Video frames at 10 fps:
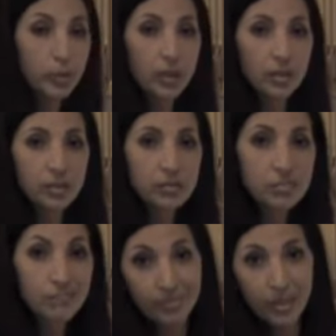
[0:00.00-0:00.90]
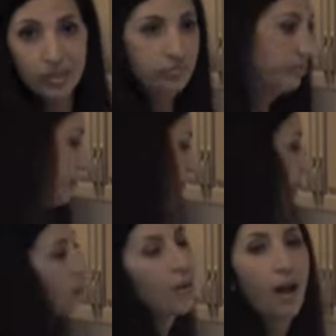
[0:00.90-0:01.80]
Gouda is good.
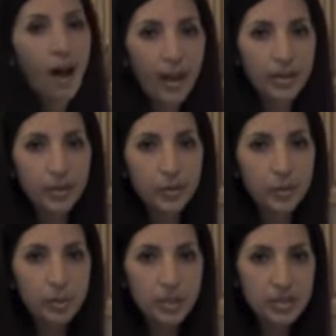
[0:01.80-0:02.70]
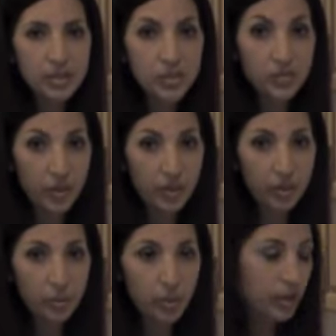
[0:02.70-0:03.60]
I like Gouda because it's very
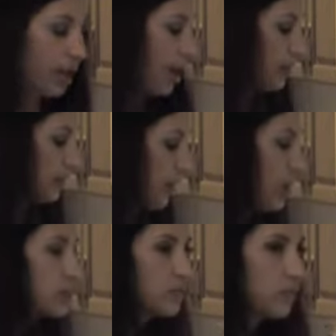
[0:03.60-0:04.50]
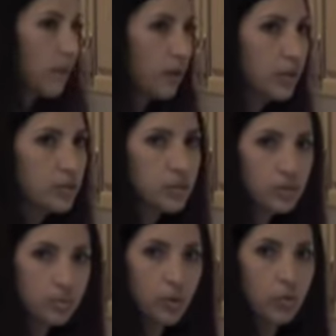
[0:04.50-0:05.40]
creamy and it has a very
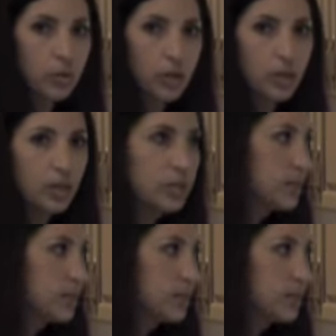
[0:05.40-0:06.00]
smoky